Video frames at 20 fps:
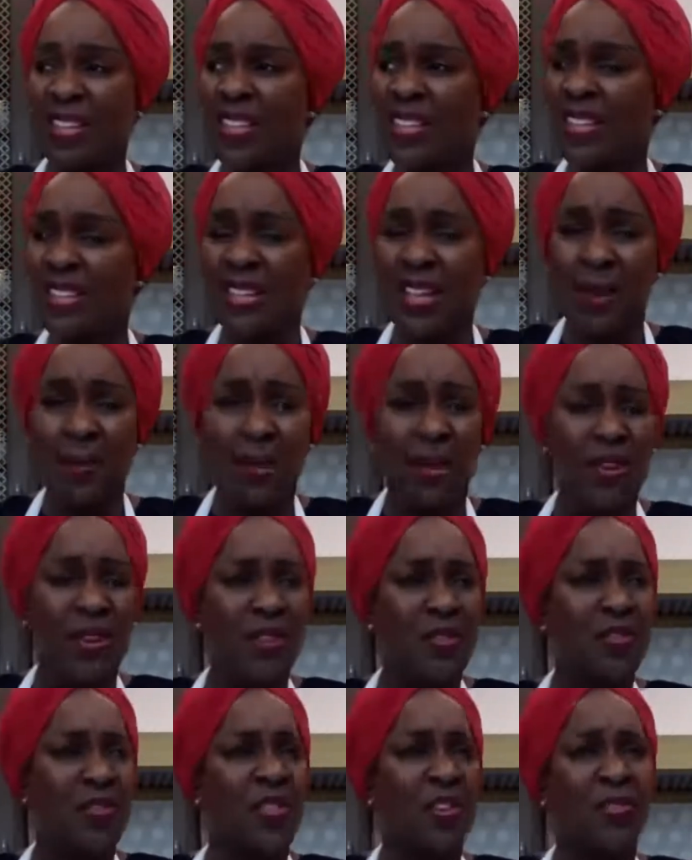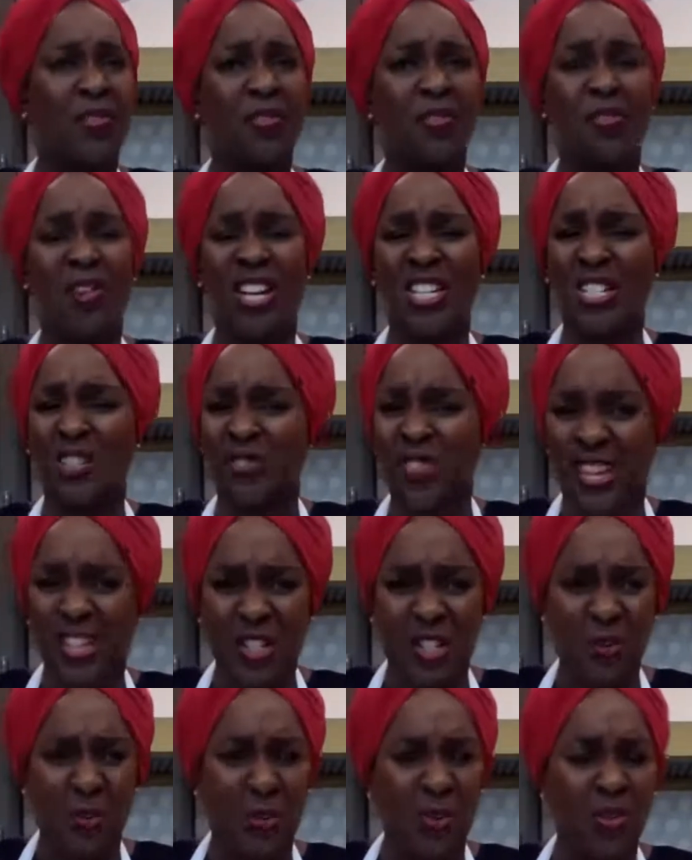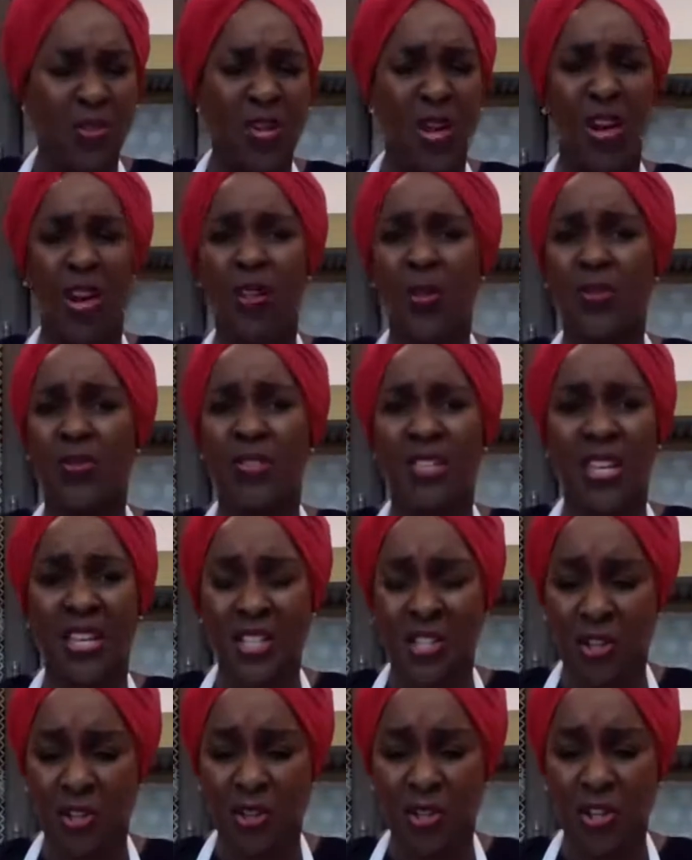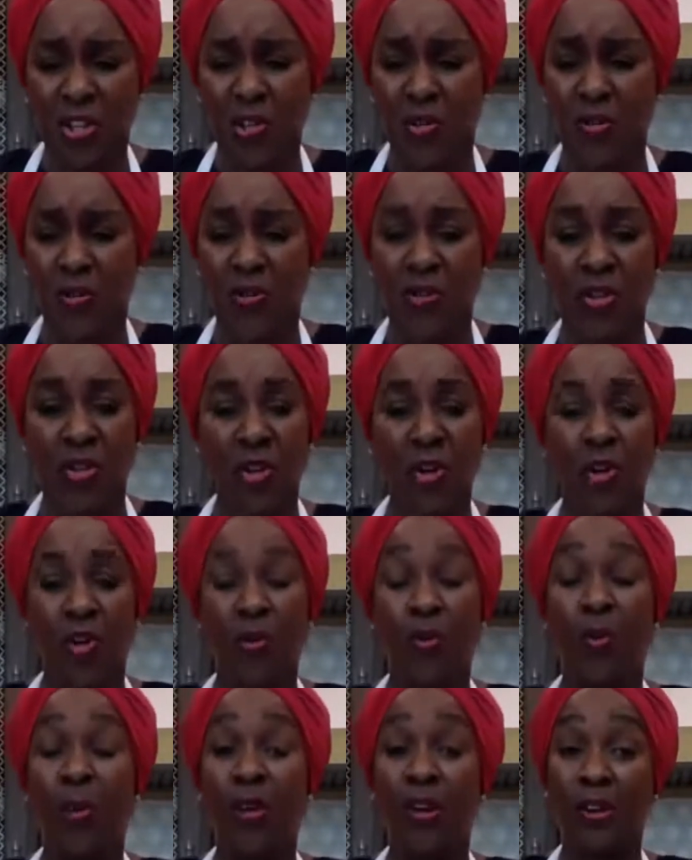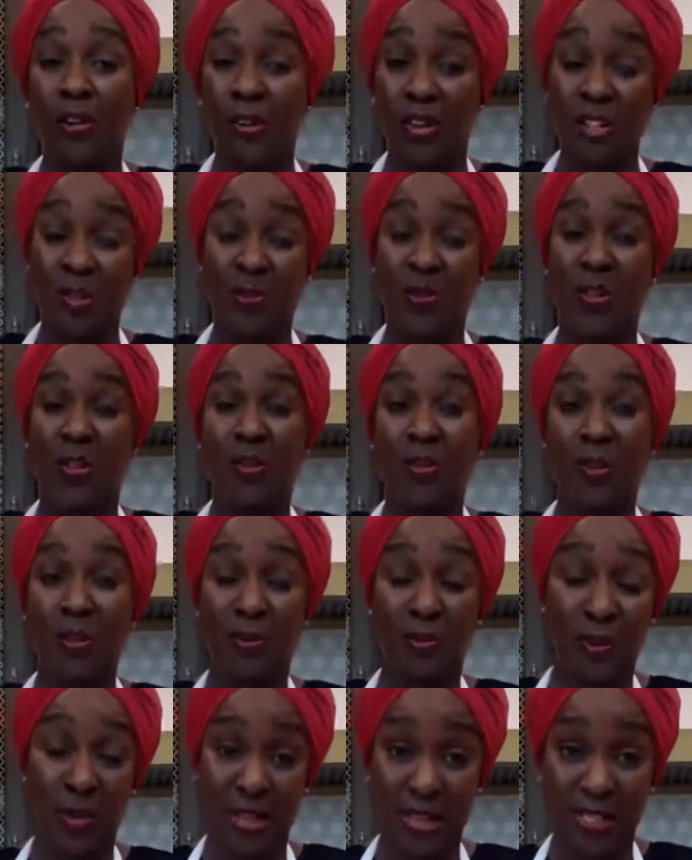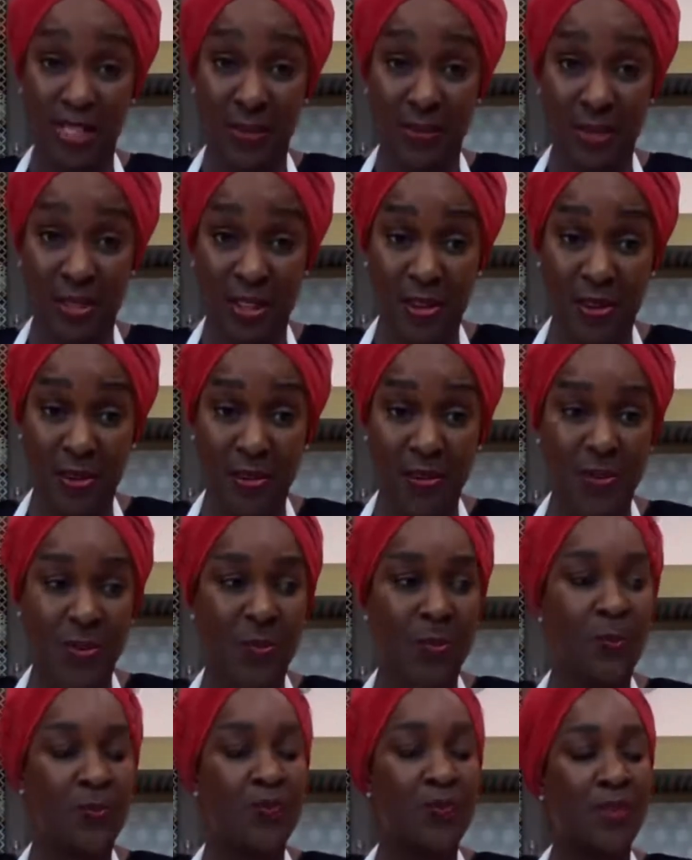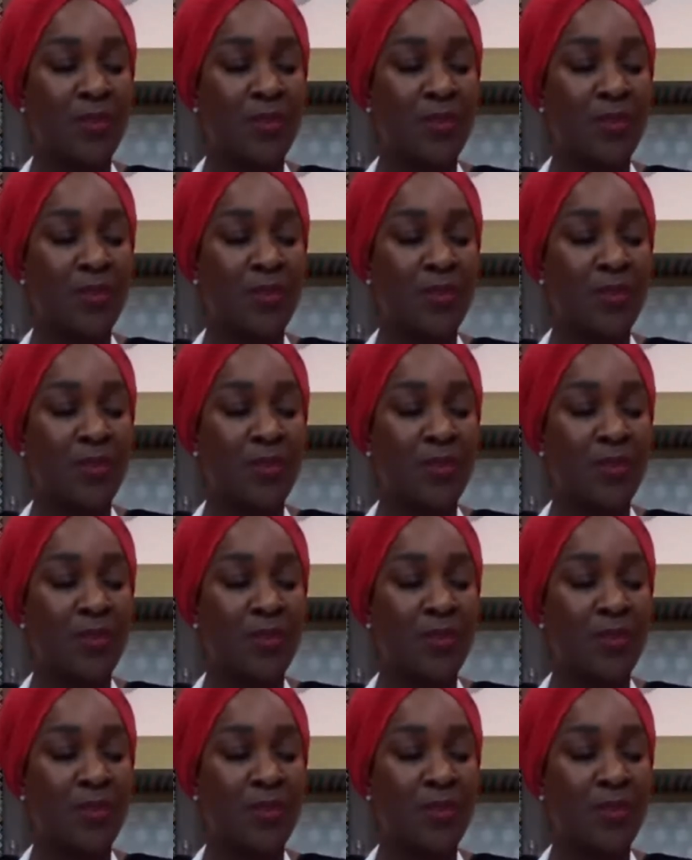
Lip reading: the lemon, the fresh vegetables, all those things that are used. We're going to be incorporating some of those.